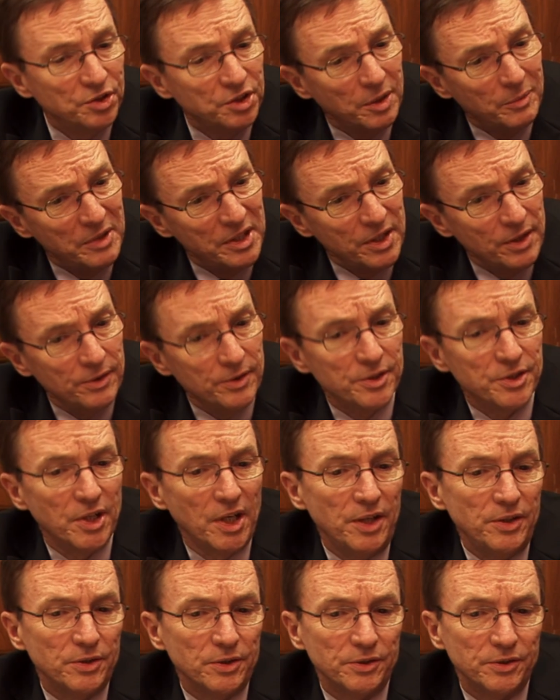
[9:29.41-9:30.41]
some of the other
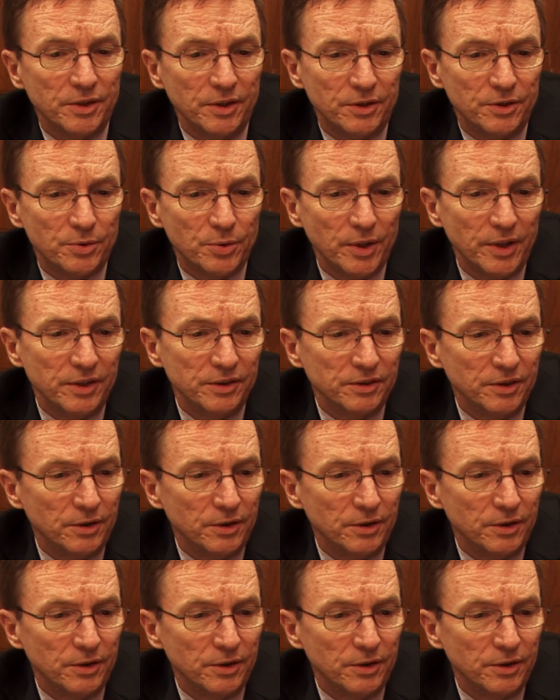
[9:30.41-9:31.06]
changes that TRID has